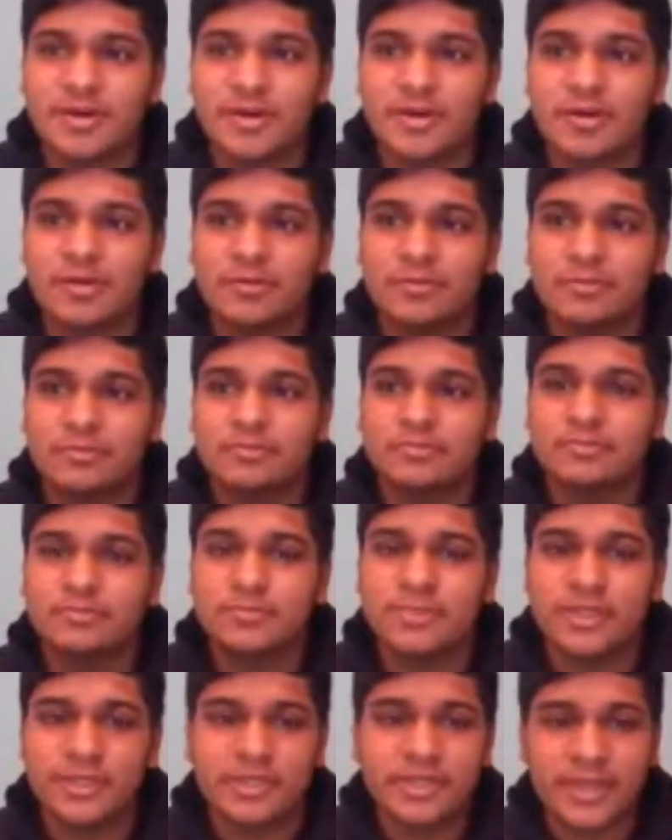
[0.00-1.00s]
And
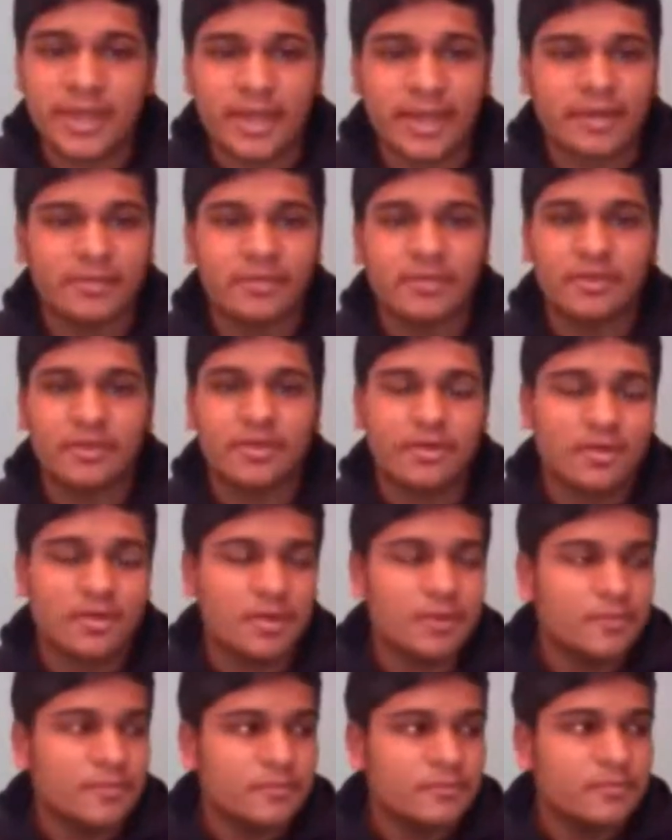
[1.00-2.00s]
then yeah, I think